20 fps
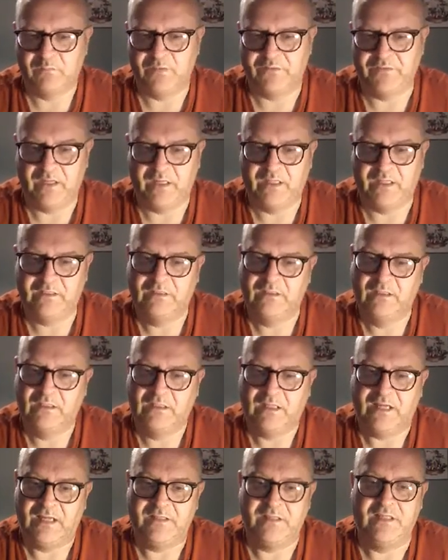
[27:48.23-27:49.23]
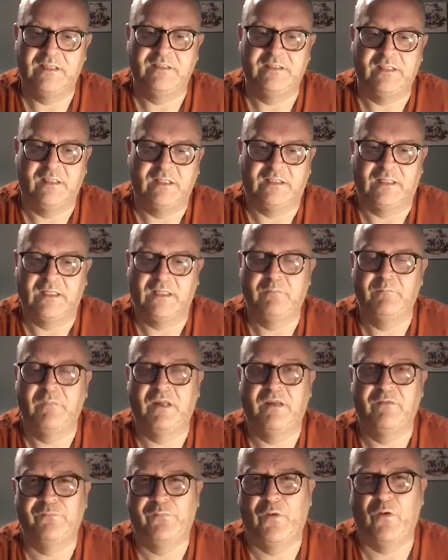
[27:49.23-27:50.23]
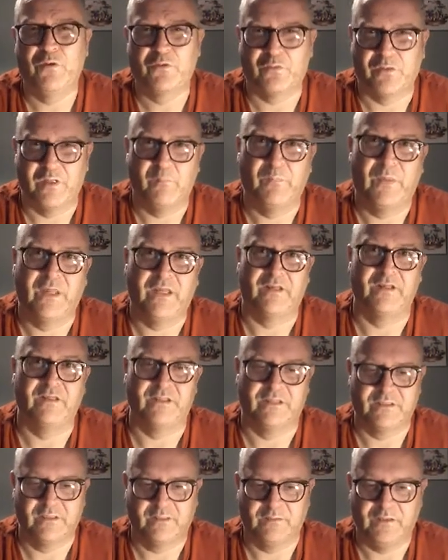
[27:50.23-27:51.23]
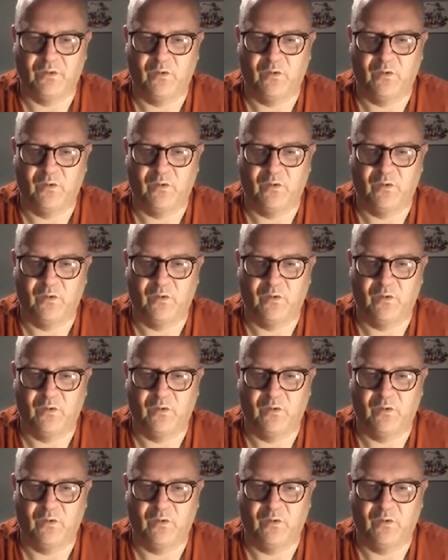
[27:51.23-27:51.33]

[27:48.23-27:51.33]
But then at the end of the game, it falls on the parents.